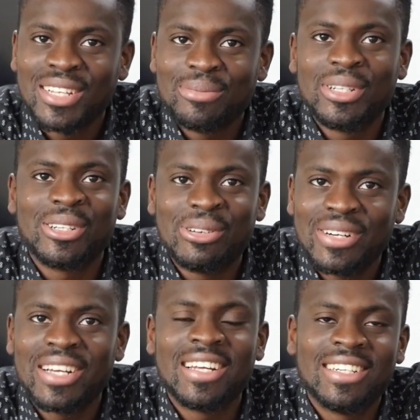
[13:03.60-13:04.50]
But
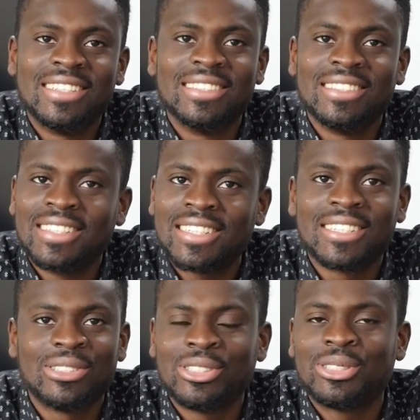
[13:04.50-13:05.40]
go ahead and,
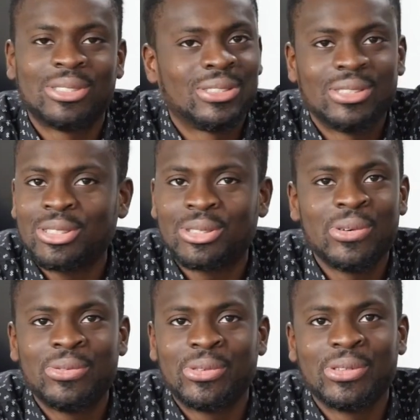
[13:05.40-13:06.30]
yeah, just
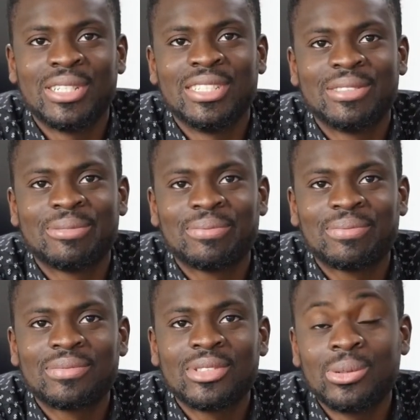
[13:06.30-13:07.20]
go for it.
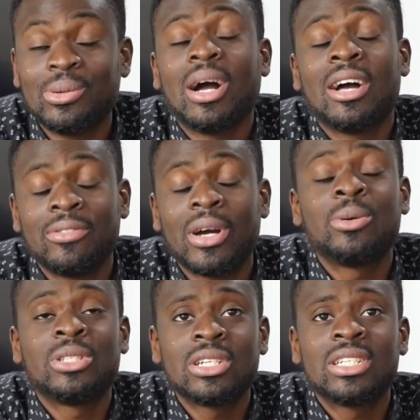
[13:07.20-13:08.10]
So I
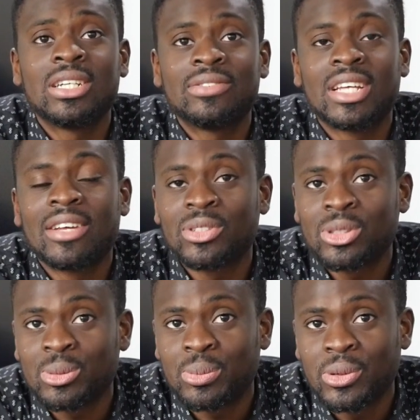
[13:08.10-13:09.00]
was lucky enough to have their
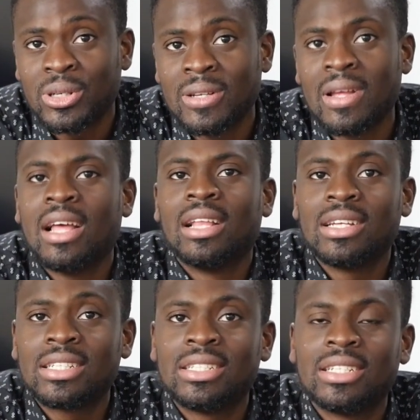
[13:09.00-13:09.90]
support,
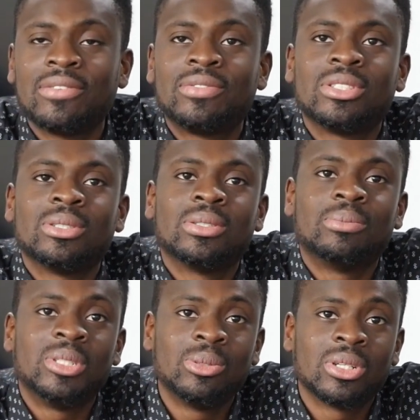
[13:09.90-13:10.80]
lucky enough to
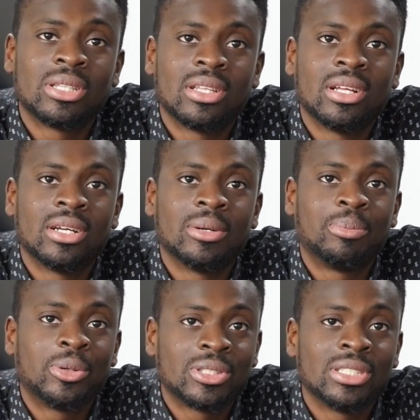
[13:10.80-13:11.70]
be with
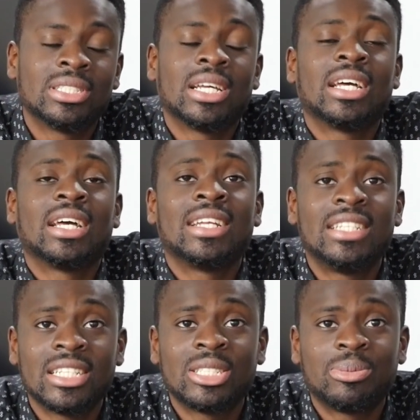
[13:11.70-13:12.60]
persons that had
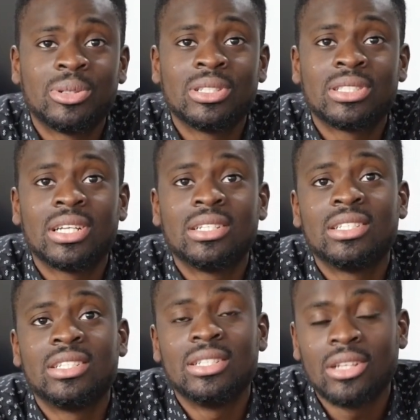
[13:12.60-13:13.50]
the experience and
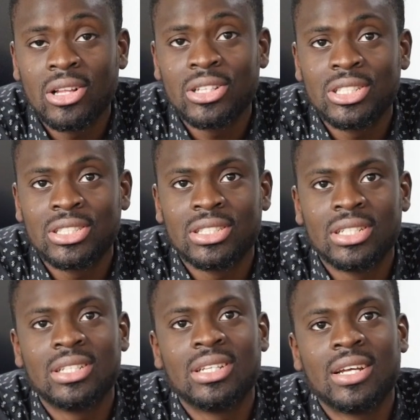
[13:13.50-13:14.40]
the knowledge
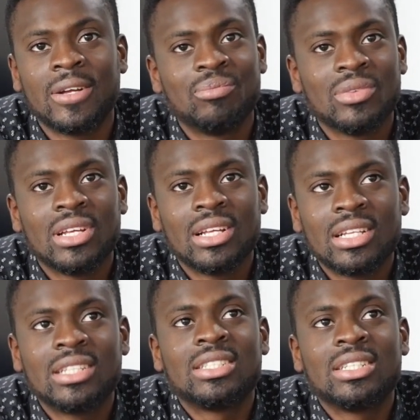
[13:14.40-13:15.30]
in the,
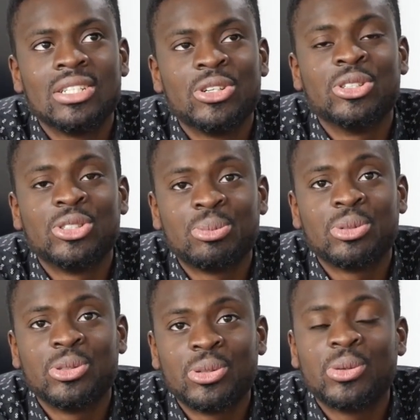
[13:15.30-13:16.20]
let's say,
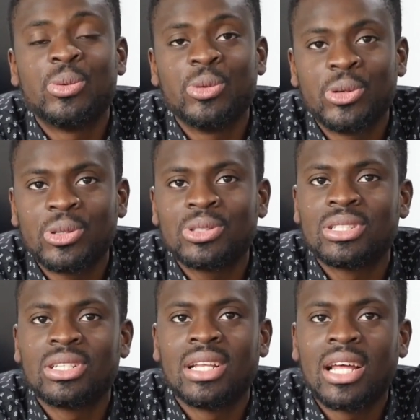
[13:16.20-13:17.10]
entrepreneurial world
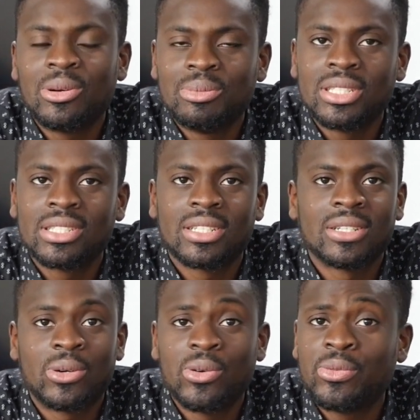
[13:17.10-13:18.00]
to allow me
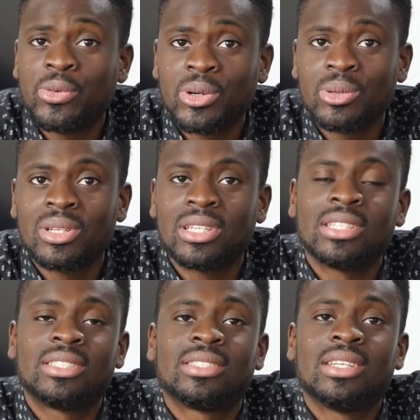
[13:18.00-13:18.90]
to go forward with
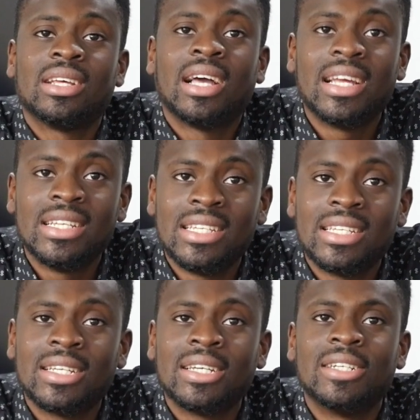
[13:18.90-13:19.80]
this
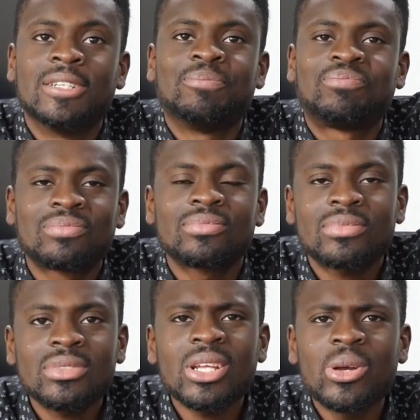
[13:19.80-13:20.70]
idea and
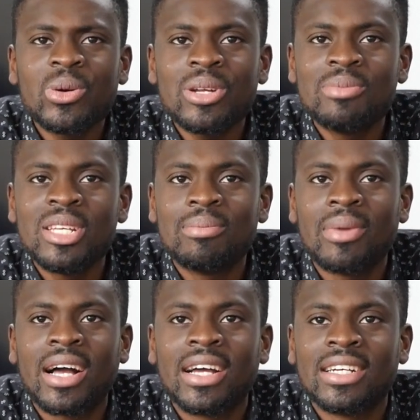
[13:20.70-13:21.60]
go and meet
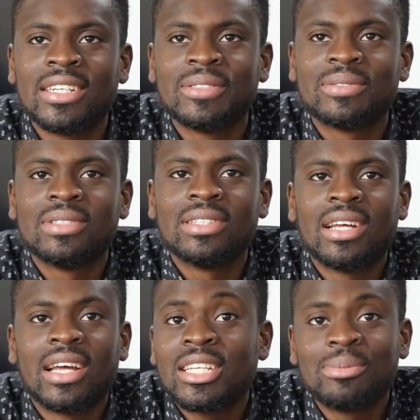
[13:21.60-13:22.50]
my
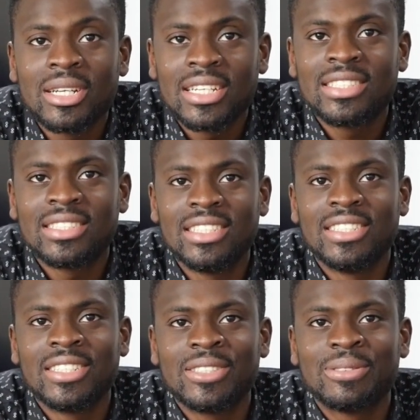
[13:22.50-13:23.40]
destiny here.